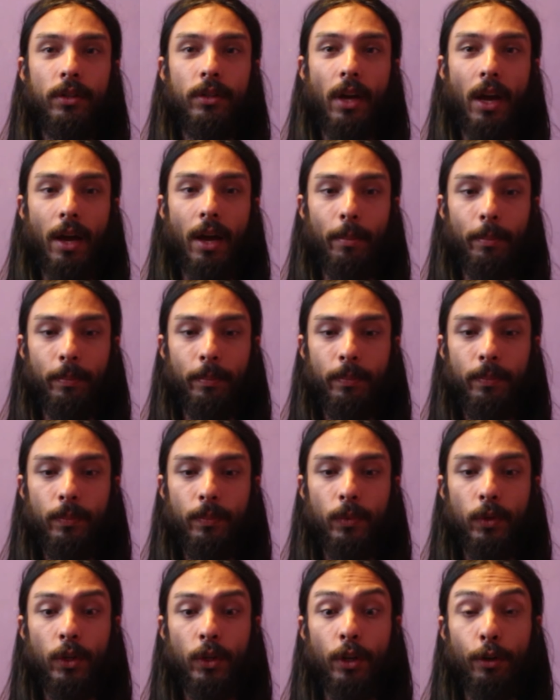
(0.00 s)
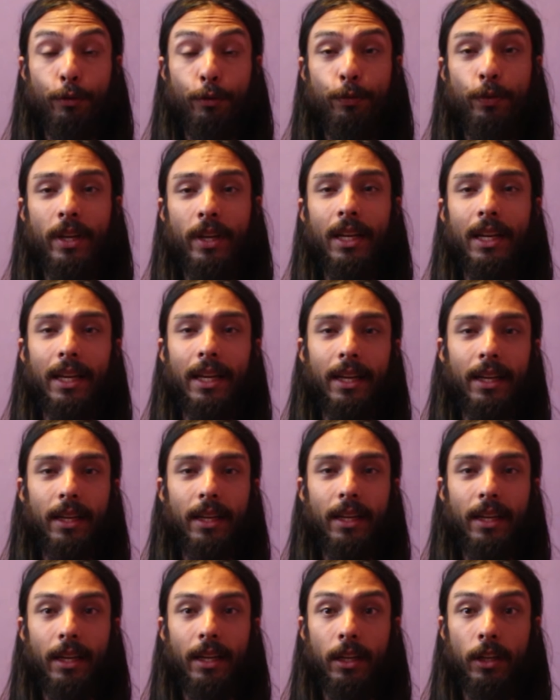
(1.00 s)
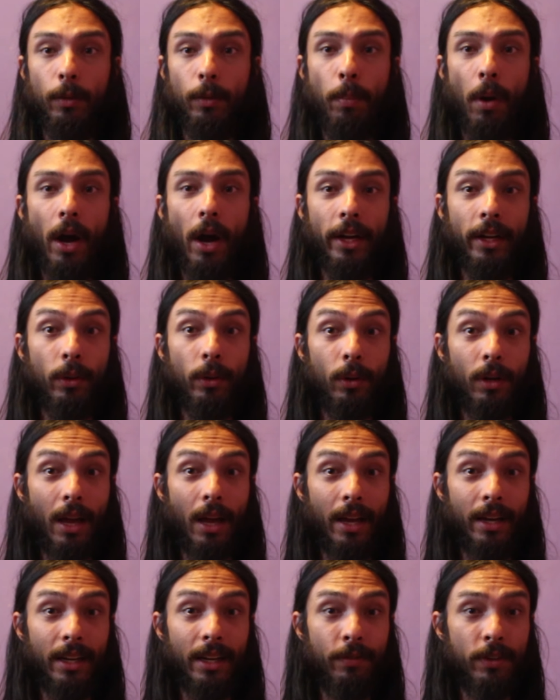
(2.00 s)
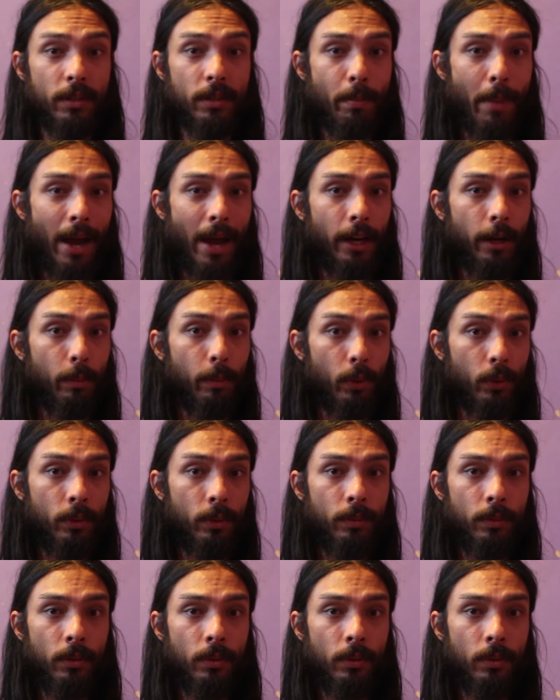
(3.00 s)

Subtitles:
You're going to feel it in your pineal gland if it's mandible,